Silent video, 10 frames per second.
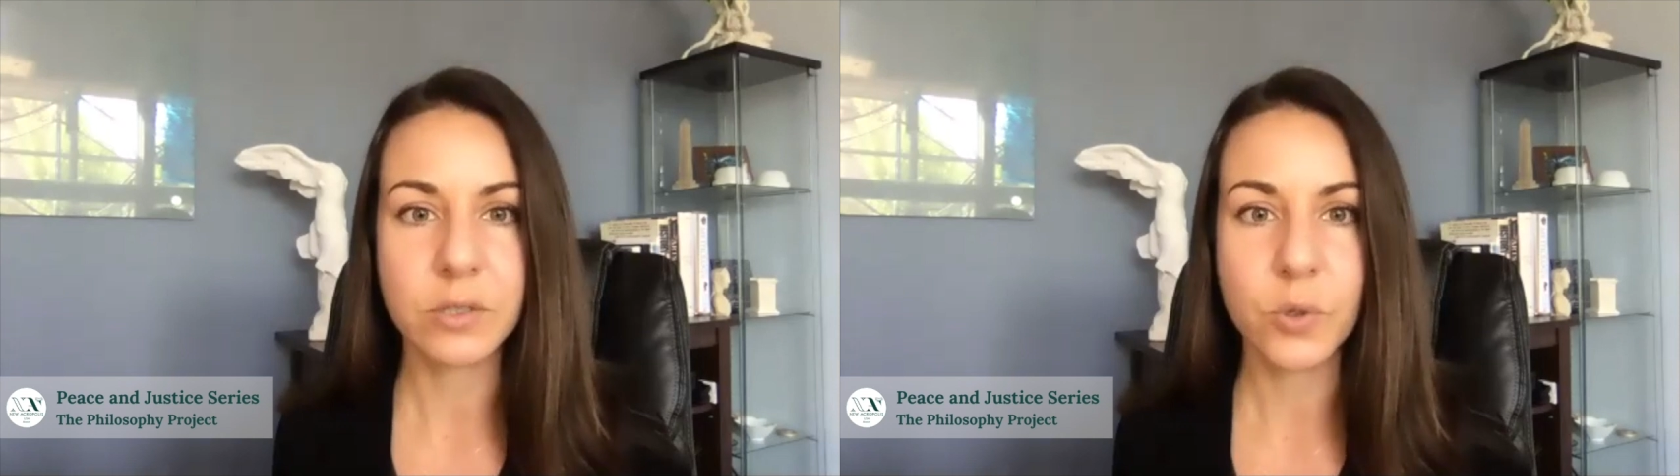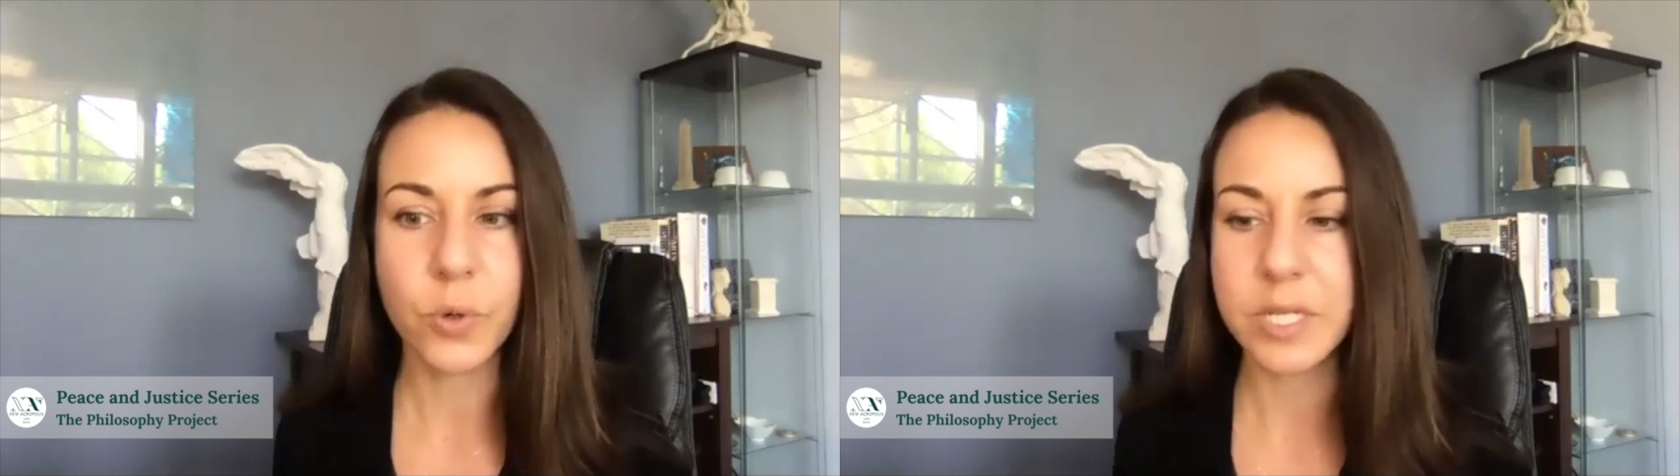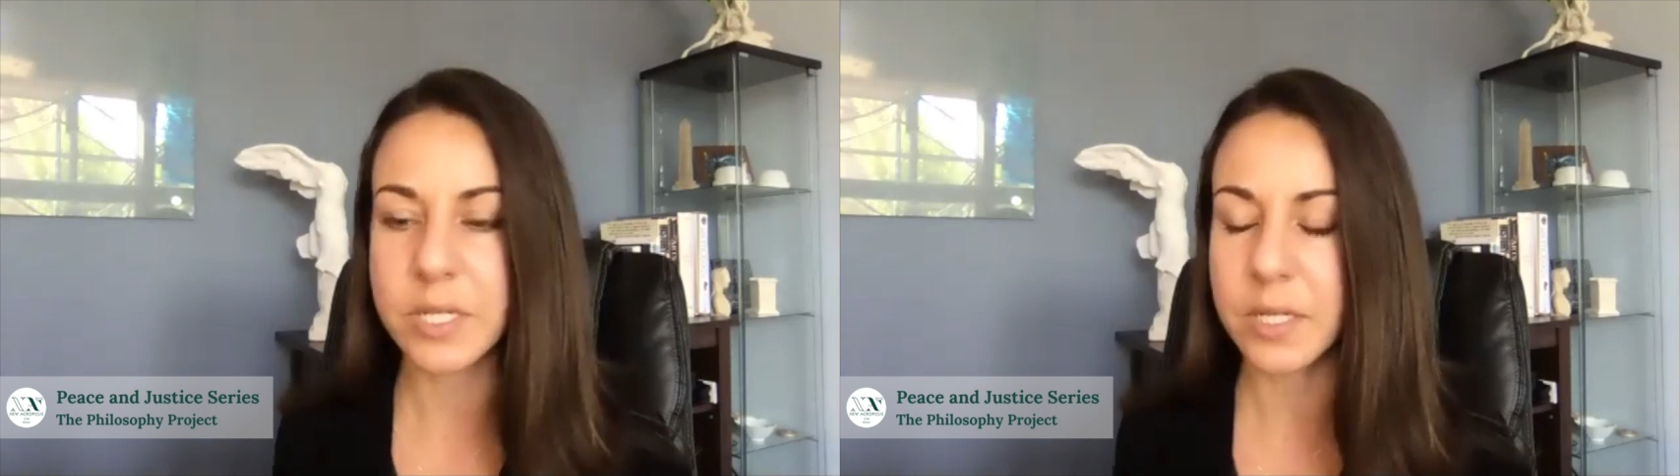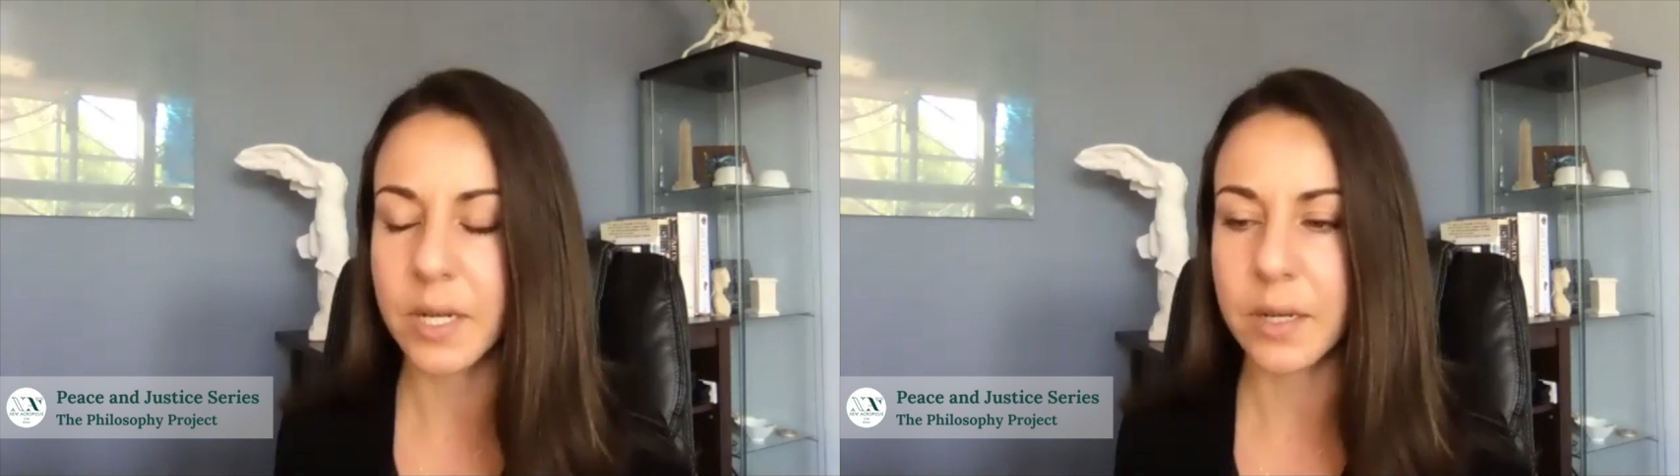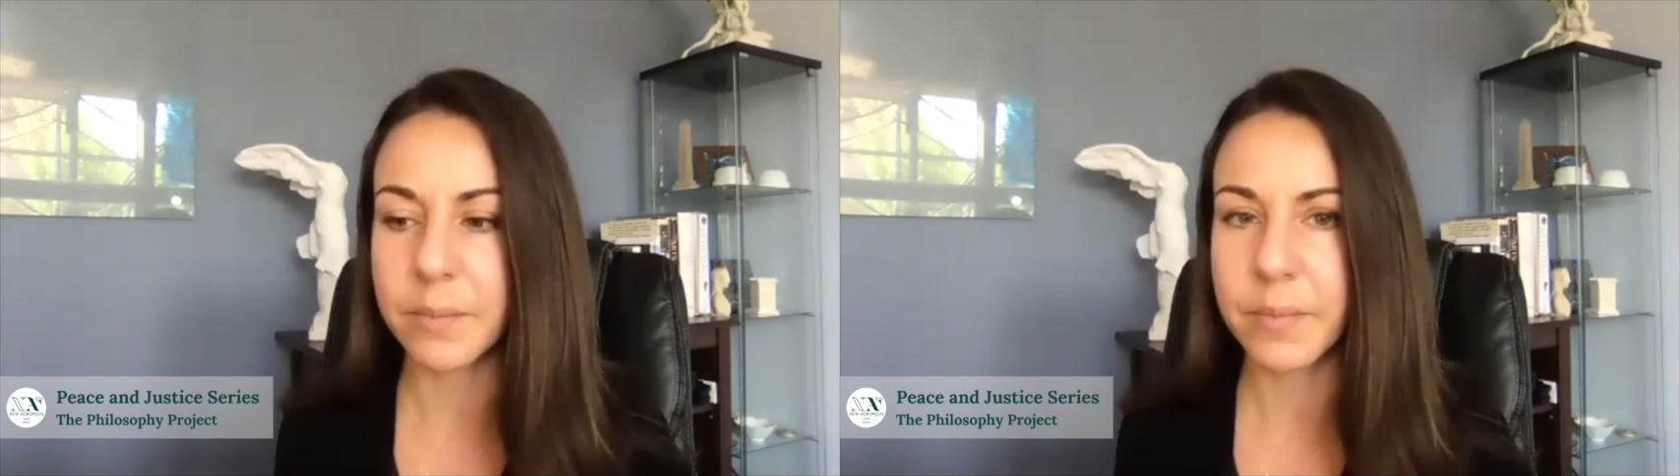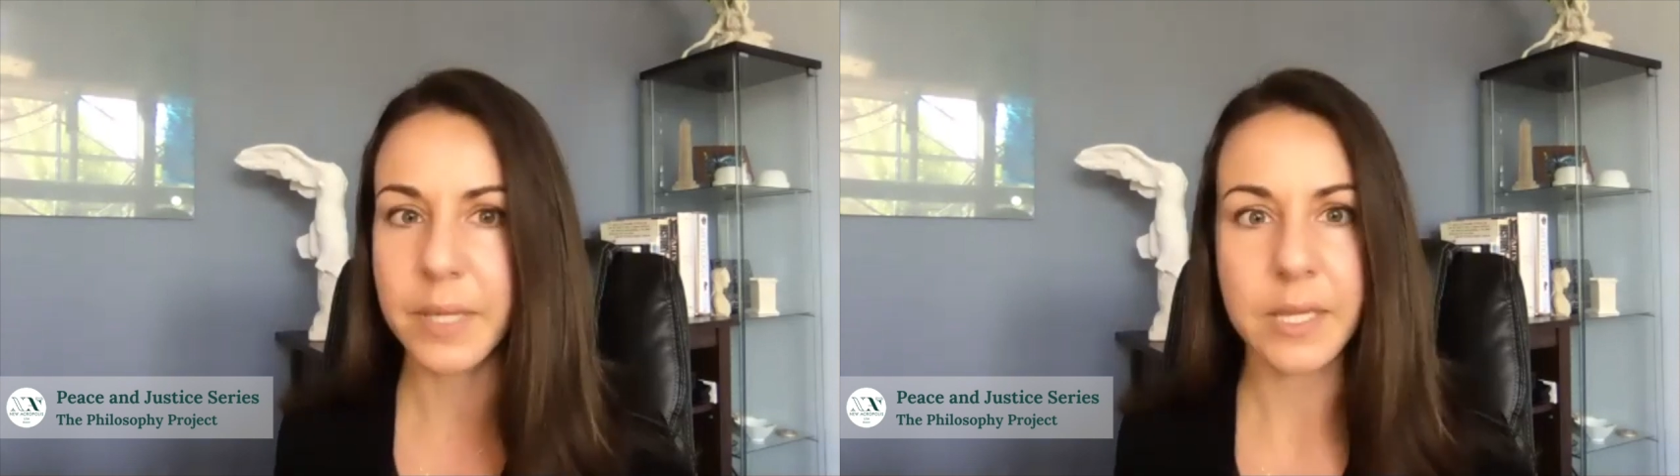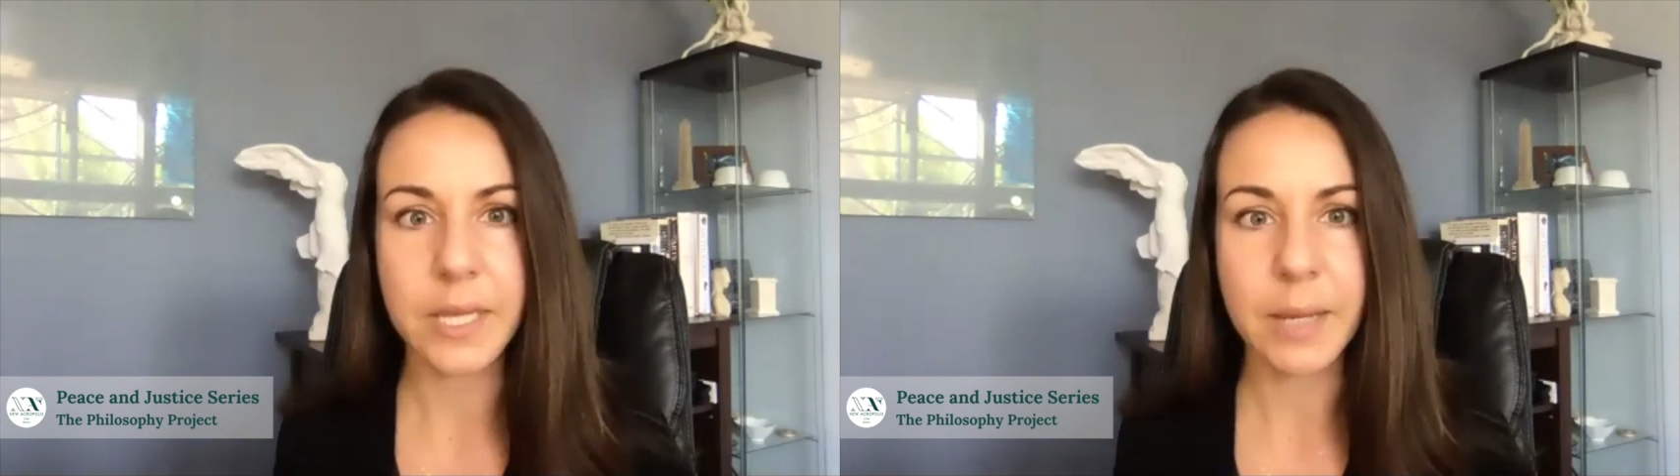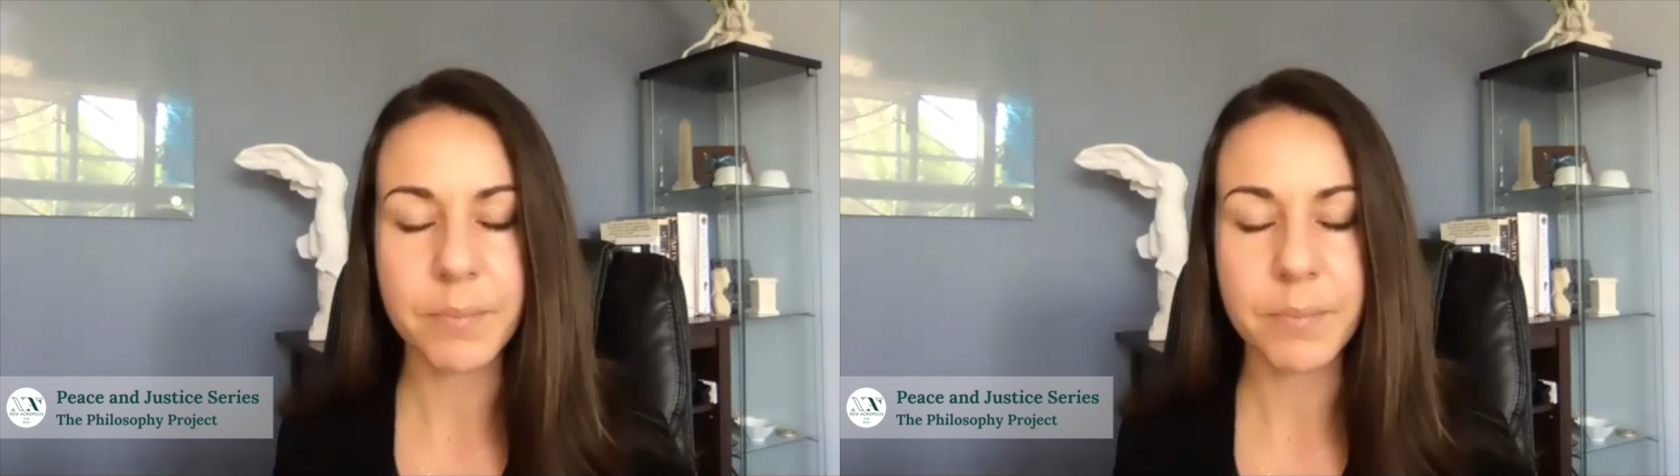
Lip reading: coined in that